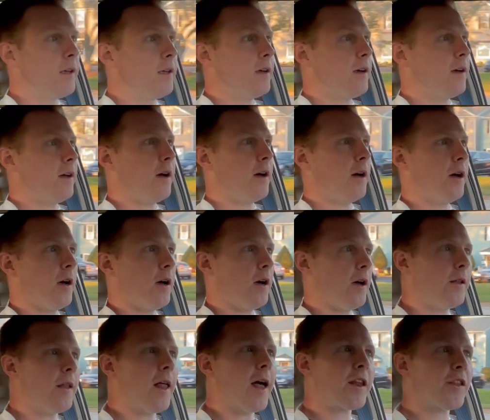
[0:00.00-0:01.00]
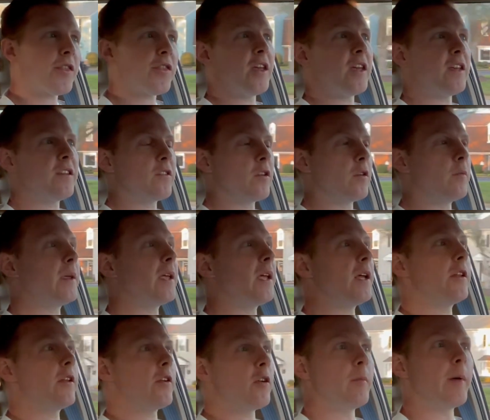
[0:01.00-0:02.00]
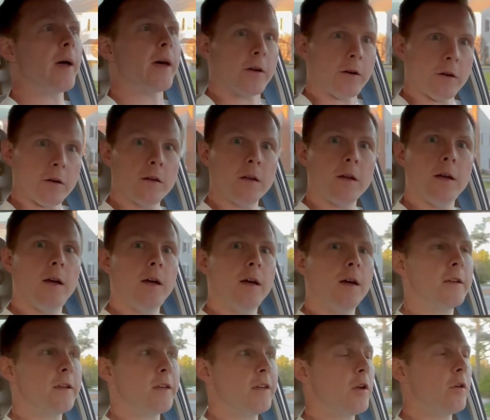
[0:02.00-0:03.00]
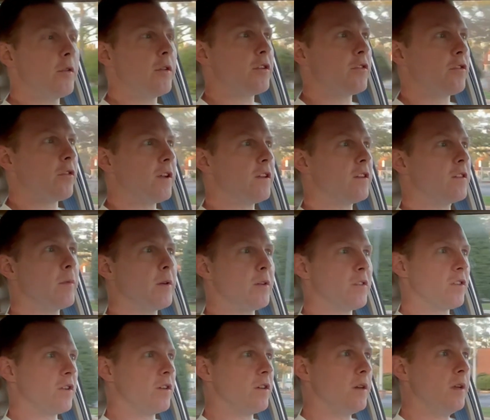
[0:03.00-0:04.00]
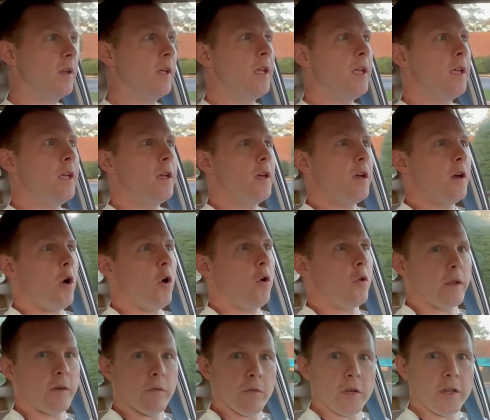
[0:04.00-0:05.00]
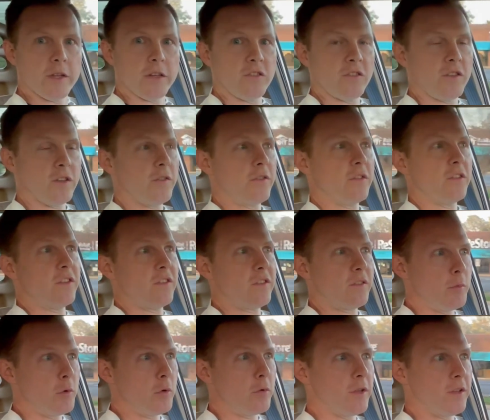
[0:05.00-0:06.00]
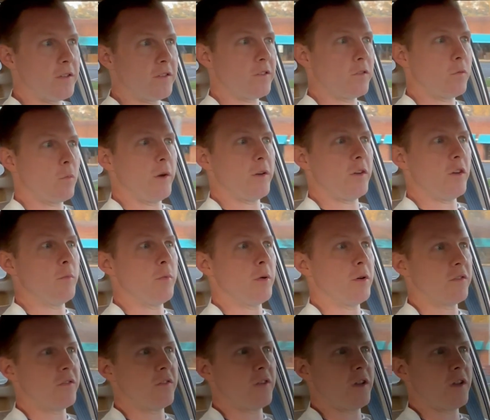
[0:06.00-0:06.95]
A lot of things could be a little better. The transmission only really shifts its smoothest when you push the